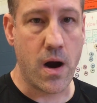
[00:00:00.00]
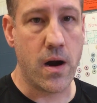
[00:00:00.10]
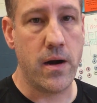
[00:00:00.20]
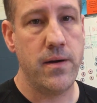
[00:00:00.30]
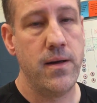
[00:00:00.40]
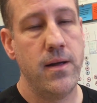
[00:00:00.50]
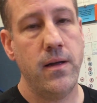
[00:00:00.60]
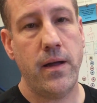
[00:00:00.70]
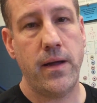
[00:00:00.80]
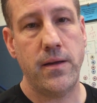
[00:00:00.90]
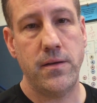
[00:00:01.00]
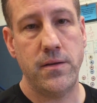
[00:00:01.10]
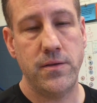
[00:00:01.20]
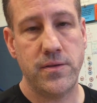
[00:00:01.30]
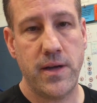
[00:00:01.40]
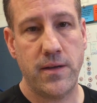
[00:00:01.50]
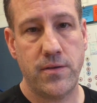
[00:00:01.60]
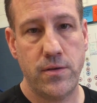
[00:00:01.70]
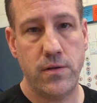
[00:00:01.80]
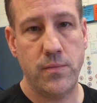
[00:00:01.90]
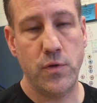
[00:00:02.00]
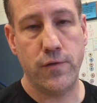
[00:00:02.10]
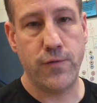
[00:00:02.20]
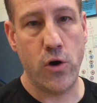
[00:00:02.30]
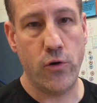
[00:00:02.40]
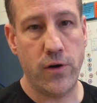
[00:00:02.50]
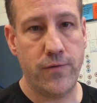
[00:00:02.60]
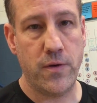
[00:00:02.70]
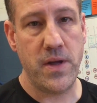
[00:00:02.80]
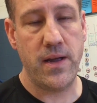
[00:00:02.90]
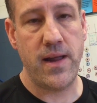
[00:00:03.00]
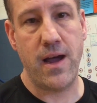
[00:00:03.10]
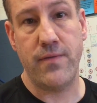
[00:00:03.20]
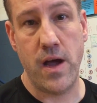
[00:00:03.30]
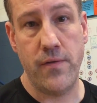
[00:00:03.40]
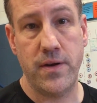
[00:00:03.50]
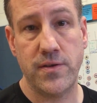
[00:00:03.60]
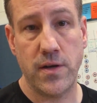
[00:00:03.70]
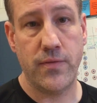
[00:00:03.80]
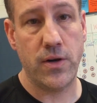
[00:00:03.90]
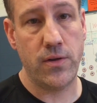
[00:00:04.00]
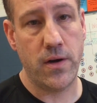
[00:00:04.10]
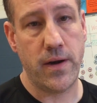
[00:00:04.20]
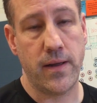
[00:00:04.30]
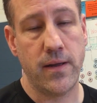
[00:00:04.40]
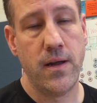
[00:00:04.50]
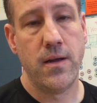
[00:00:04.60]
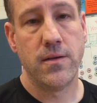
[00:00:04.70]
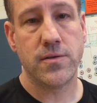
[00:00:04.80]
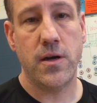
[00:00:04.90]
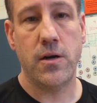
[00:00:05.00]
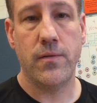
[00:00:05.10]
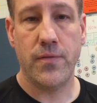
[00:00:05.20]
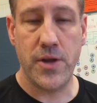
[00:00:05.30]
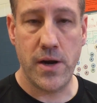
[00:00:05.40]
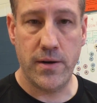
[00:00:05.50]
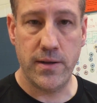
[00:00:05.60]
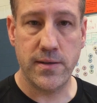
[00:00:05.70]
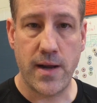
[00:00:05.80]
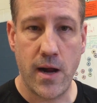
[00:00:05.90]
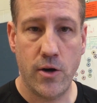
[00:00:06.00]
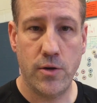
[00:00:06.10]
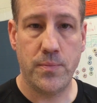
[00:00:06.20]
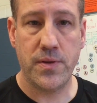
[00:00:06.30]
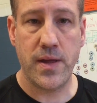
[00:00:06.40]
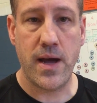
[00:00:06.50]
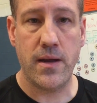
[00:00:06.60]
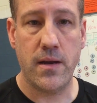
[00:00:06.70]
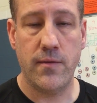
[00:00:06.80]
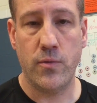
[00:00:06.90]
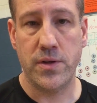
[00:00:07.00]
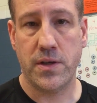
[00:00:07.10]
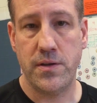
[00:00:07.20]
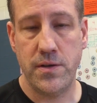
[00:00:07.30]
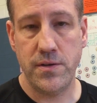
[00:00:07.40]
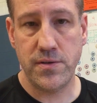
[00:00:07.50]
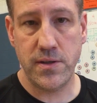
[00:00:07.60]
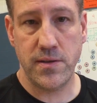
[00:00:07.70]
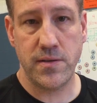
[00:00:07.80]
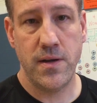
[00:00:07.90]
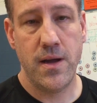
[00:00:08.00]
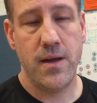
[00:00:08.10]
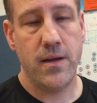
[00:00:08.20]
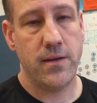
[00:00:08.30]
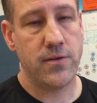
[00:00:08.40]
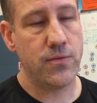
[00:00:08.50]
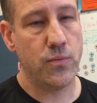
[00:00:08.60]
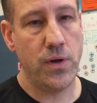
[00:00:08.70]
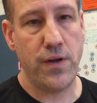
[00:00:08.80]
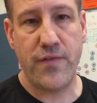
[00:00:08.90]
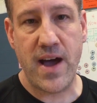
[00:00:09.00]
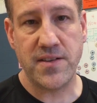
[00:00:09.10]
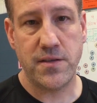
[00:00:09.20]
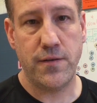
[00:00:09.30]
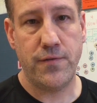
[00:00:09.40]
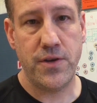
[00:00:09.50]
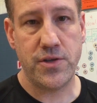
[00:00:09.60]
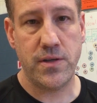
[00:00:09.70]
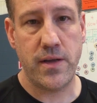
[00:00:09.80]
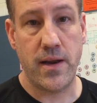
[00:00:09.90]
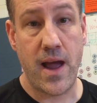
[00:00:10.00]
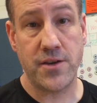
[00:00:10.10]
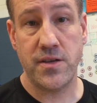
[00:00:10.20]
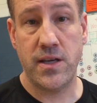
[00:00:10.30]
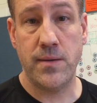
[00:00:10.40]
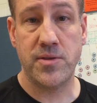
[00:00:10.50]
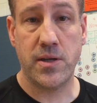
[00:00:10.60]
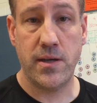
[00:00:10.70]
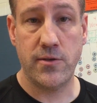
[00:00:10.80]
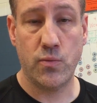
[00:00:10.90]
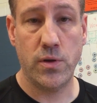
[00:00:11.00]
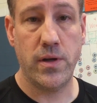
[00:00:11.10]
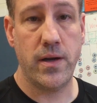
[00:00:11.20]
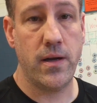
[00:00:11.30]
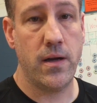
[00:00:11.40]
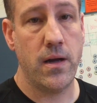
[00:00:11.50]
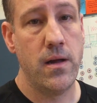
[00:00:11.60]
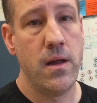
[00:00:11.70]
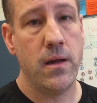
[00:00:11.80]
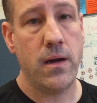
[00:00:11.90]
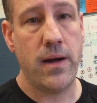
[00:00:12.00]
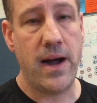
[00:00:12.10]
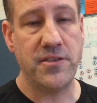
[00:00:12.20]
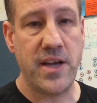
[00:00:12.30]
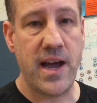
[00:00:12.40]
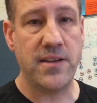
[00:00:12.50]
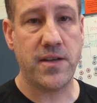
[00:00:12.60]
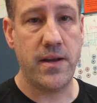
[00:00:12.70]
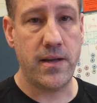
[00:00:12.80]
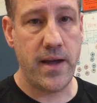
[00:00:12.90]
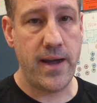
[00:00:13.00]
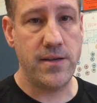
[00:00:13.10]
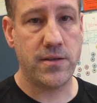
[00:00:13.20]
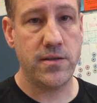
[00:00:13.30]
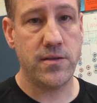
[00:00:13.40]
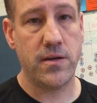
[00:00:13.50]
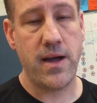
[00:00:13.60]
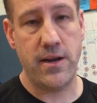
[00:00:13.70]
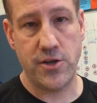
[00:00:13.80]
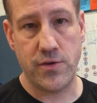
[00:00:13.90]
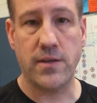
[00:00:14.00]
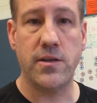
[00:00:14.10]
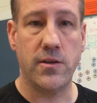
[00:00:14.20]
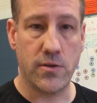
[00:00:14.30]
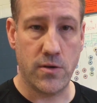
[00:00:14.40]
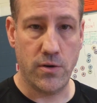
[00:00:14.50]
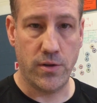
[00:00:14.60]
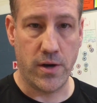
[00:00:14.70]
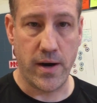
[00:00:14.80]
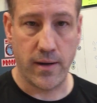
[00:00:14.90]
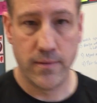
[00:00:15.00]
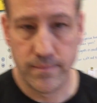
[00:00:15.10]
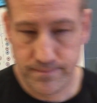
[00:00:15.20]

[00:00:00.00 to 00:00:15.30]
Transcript: hard, and use that to move forward for me and have evidence of their learning. So there it is, and I hope that everyone can use this. It's really fast and efficient, and it actually keeps the kids really uh, on task and engaged because they're kind of directing their own learning.